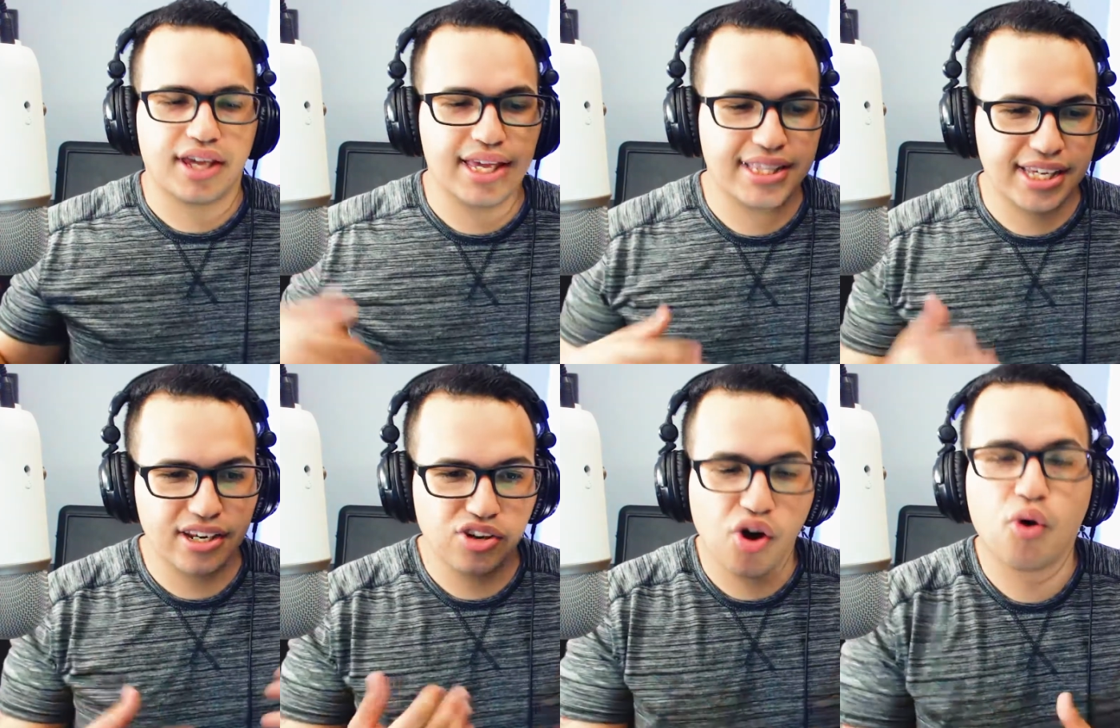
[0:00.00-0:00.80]
He
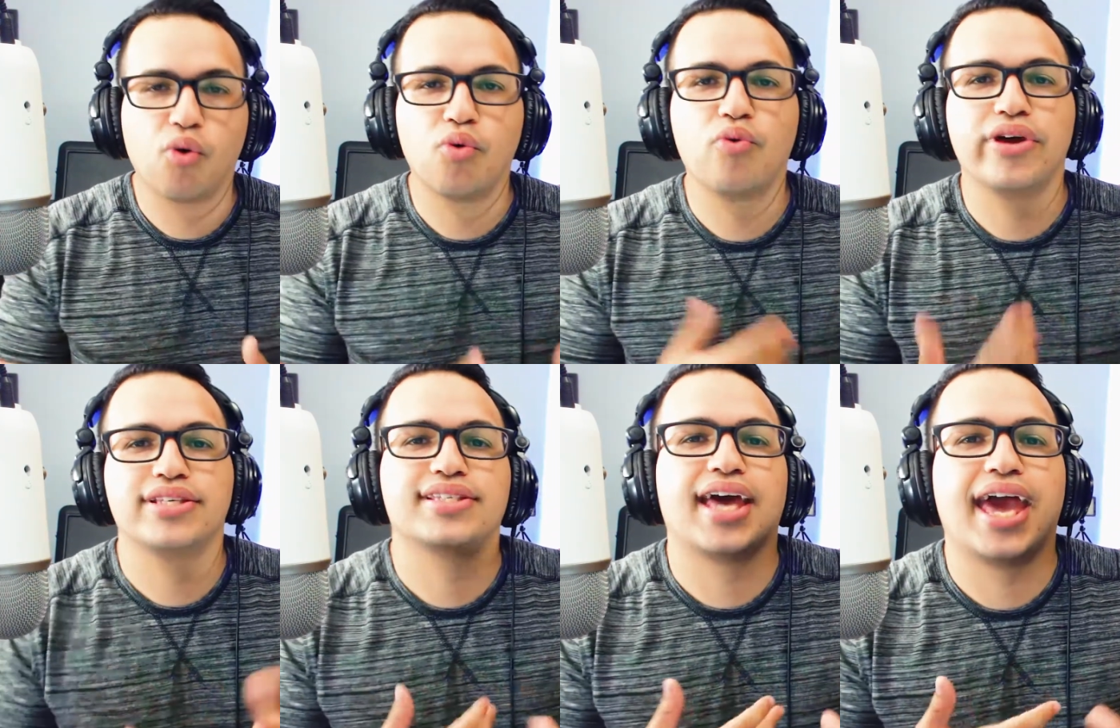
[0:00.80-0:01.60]
didn't know who
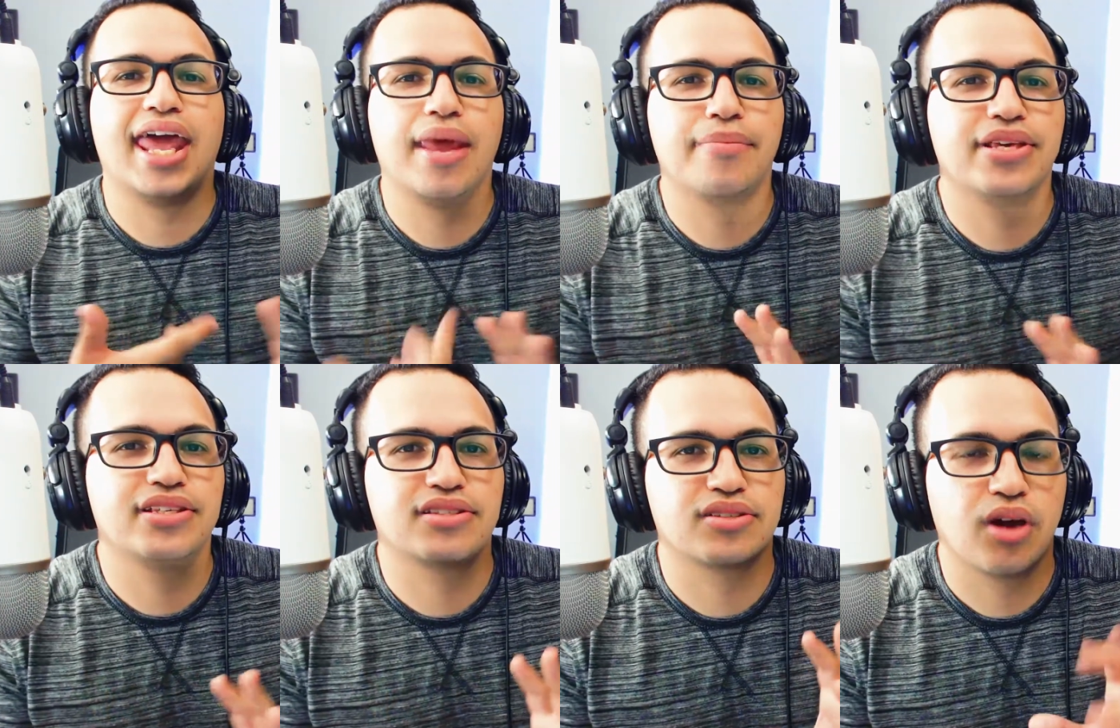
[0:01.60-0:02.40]
his
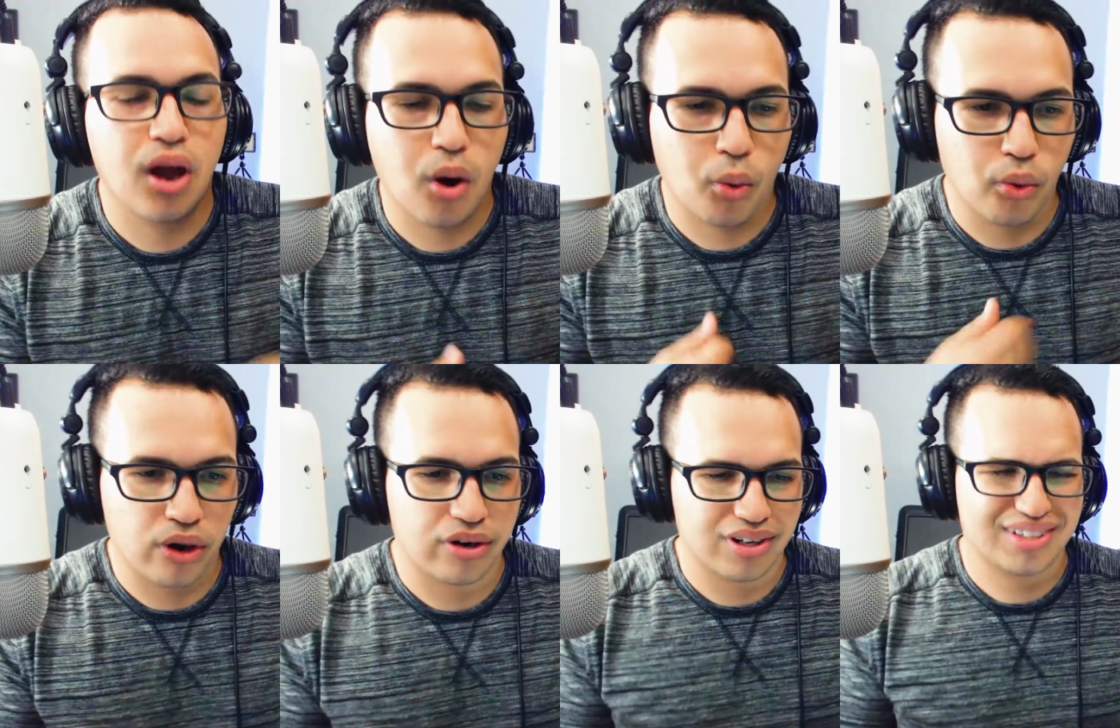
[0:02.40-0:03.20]
enemies
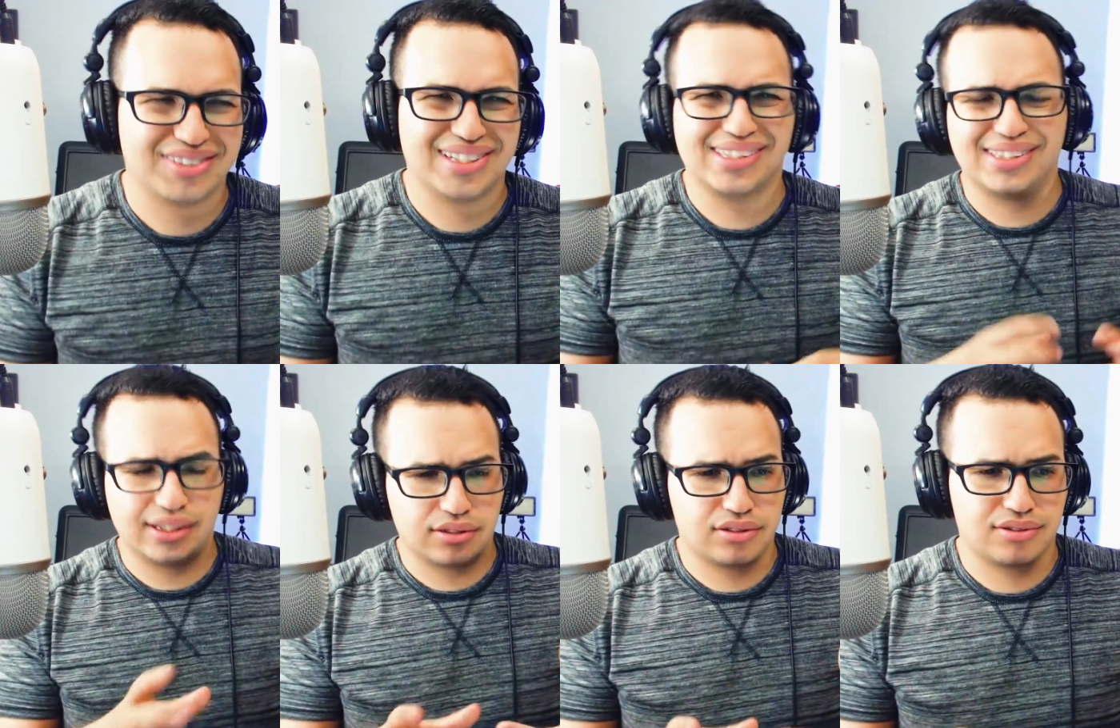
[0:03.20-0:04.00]
were, and
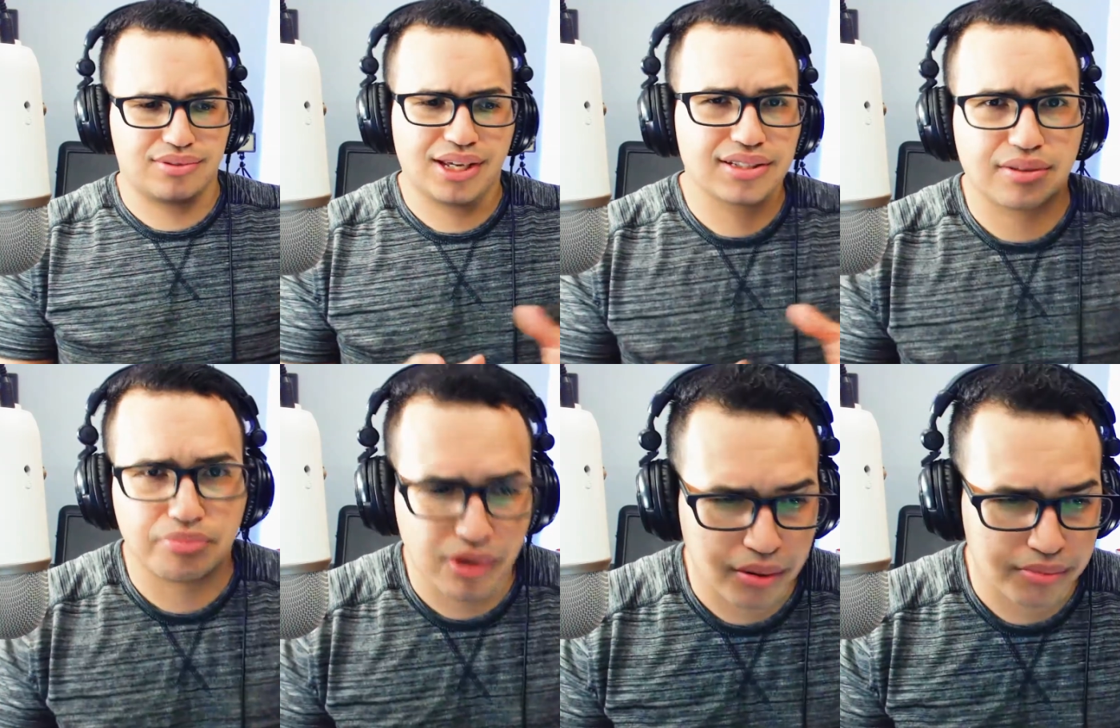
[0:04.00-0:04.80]
that's a
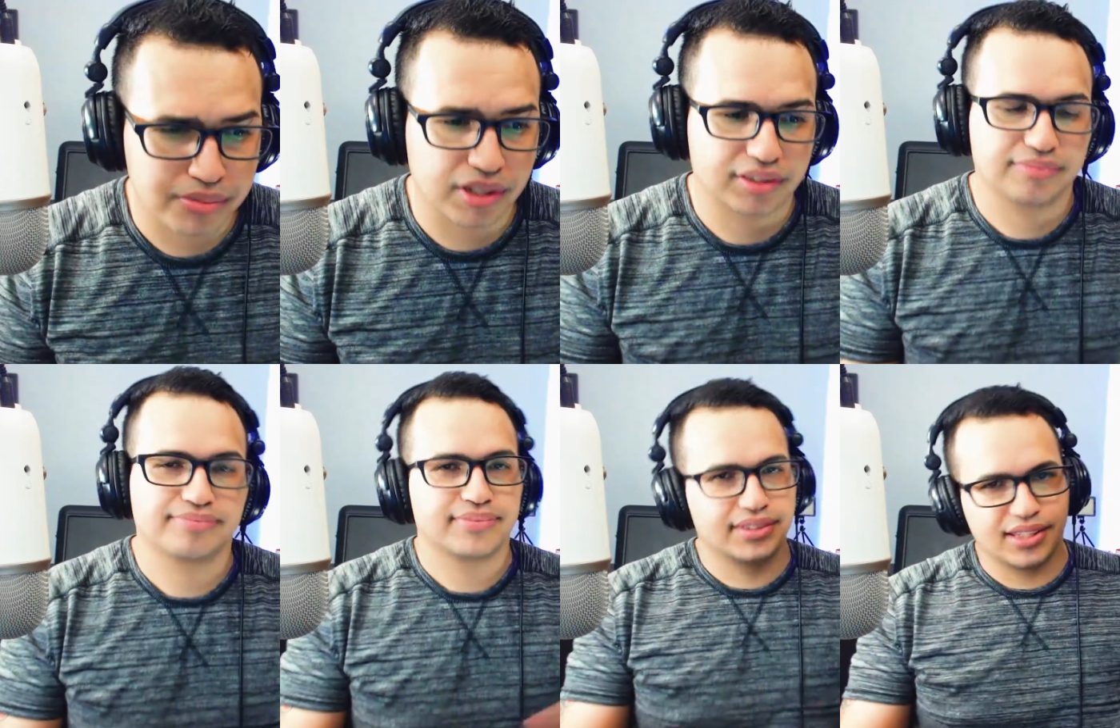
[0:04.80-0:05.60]
problem, but
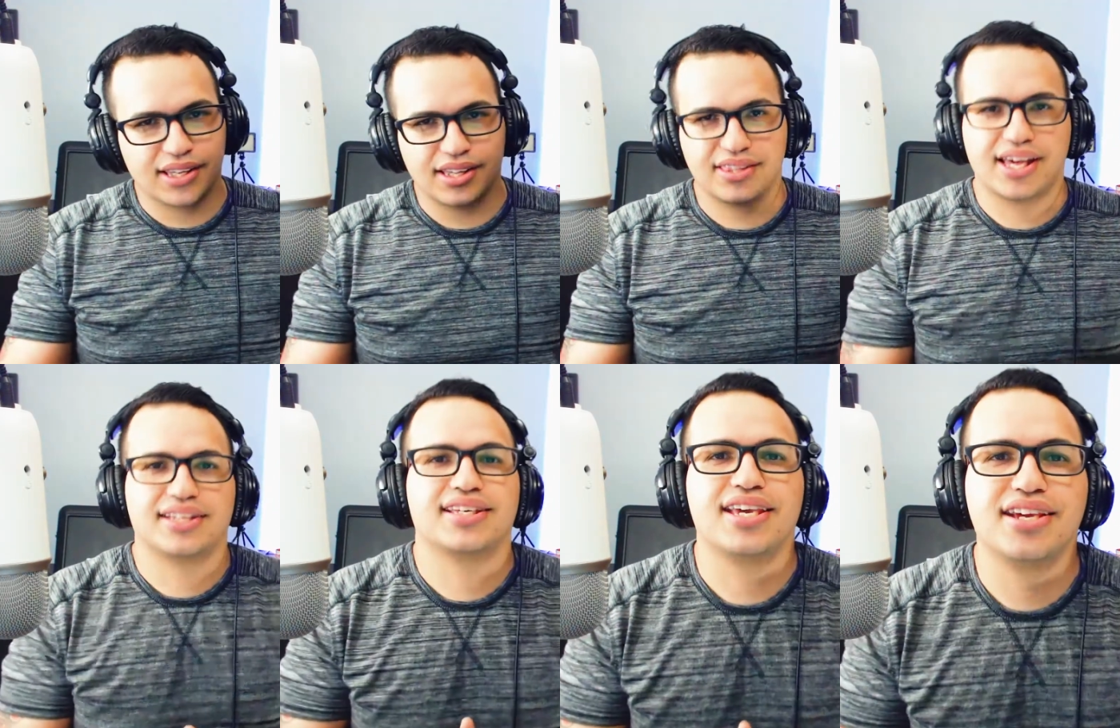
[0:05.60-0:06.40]

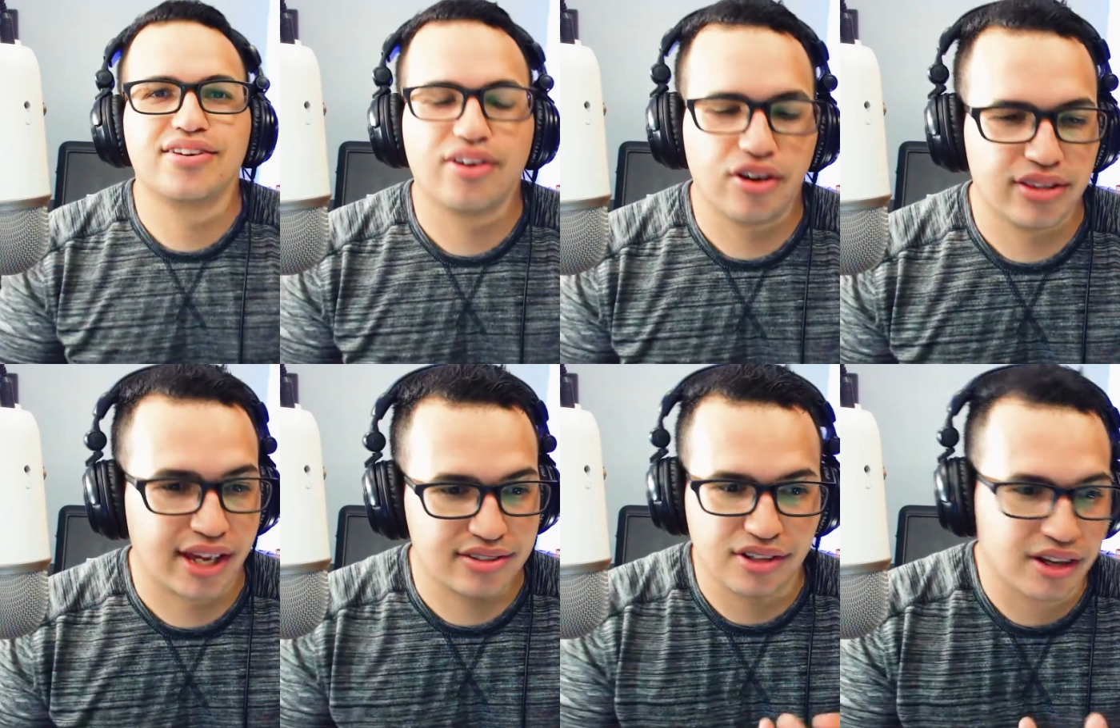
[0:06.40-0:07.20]
that's
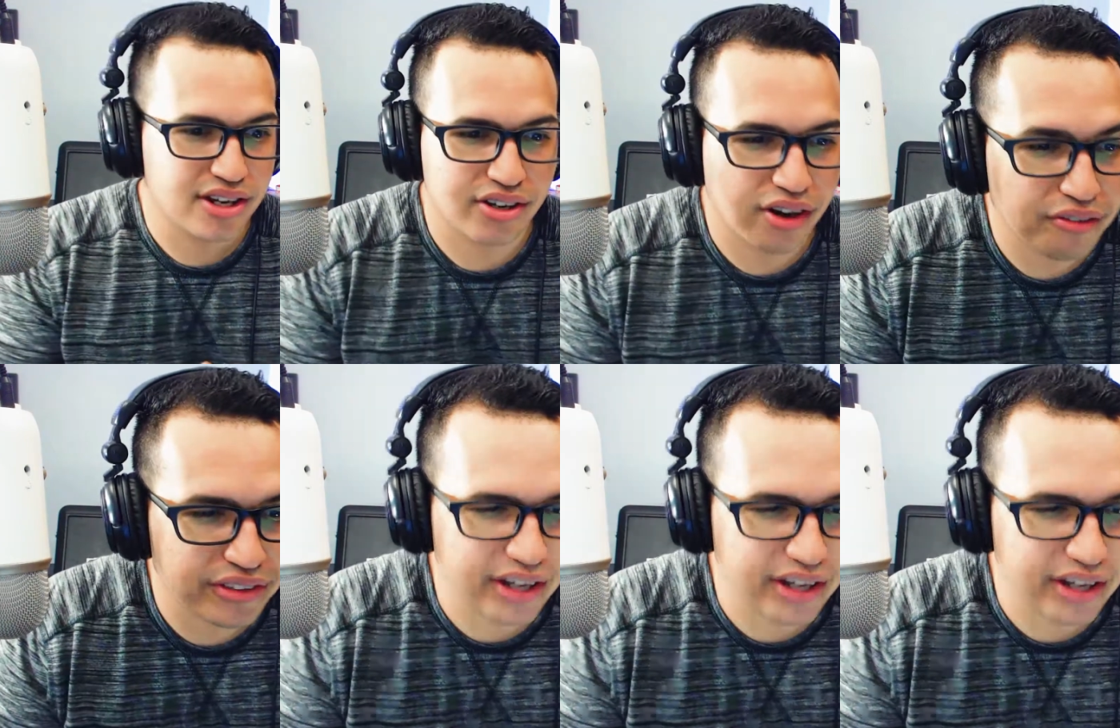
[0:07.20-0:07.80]
not here up